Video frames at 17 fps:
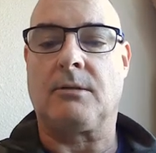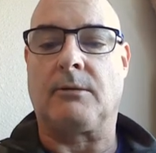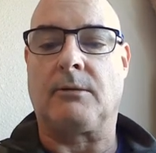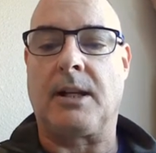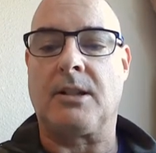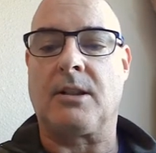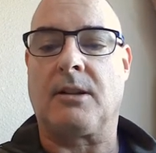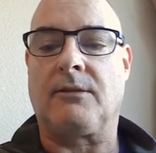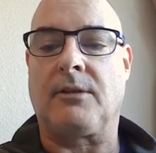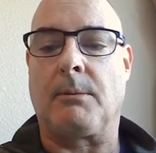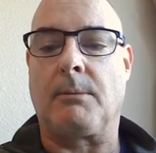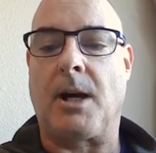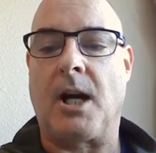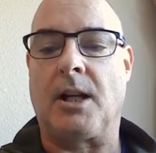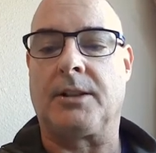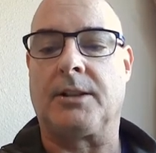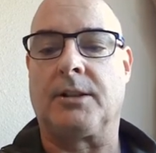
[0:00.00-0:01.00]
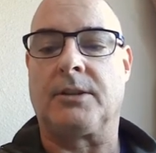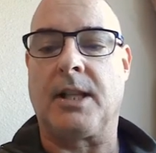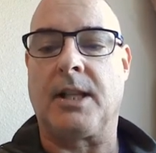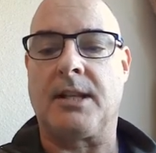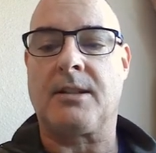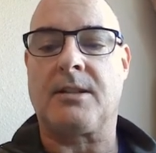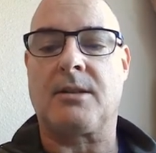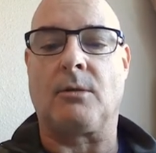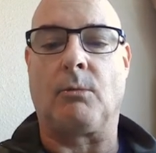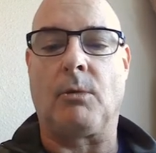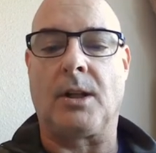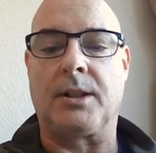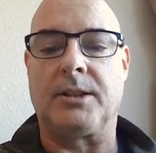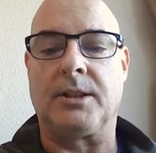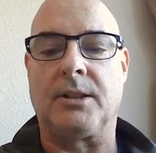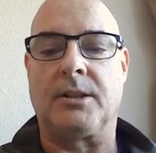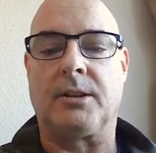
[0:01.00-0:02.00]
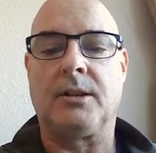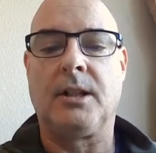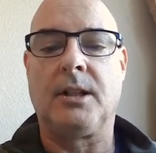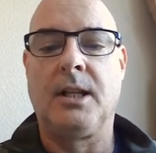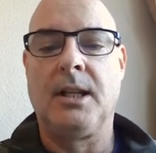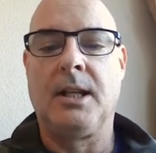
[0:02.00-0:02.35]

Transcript: ranging from 100 days to one year